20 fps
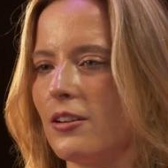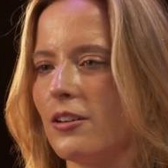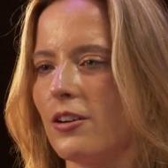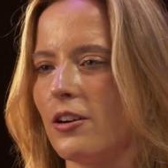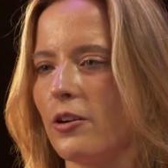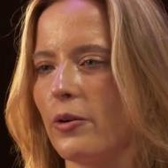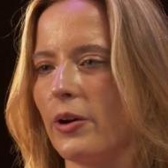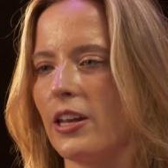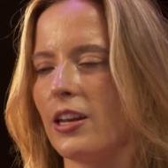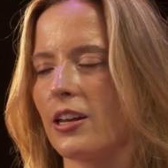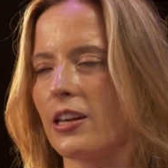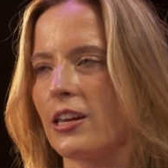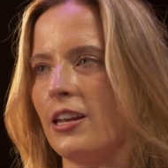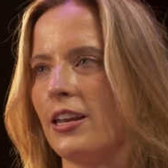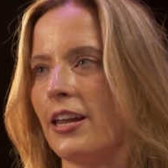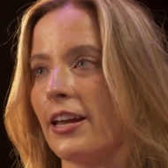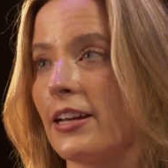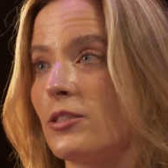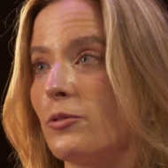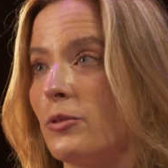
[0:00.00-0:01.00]
a way to
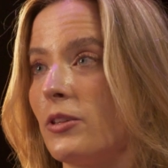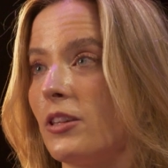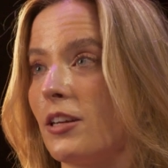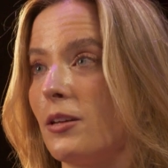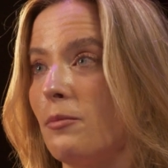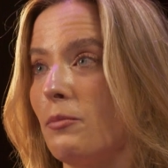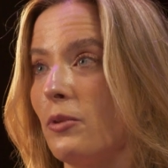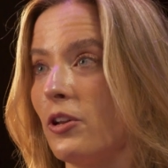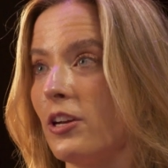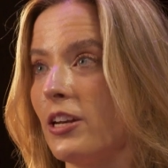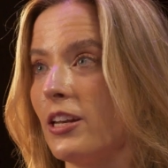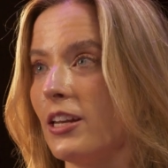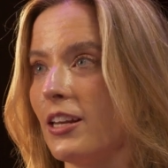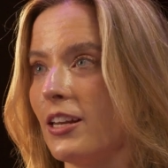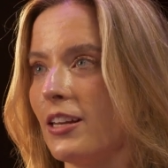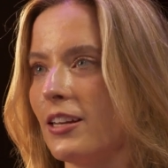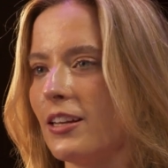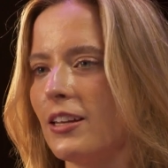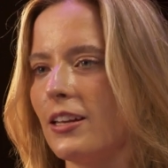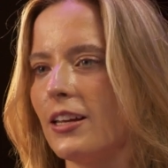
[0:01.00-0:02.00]
connect with the
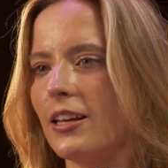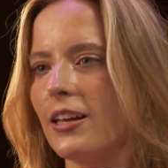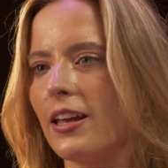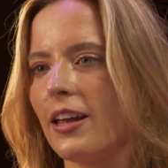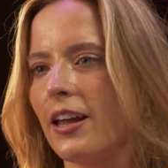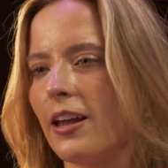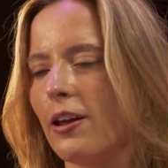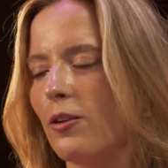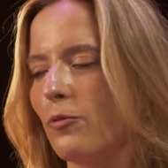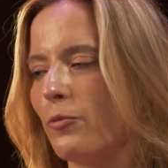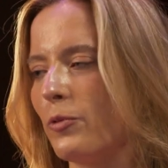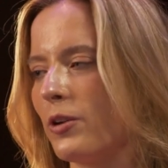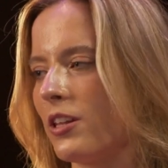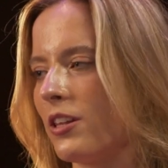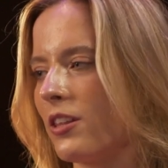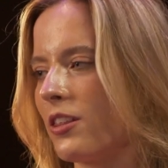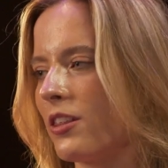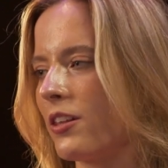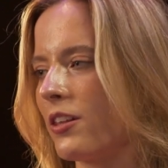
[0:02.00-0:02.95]
community and with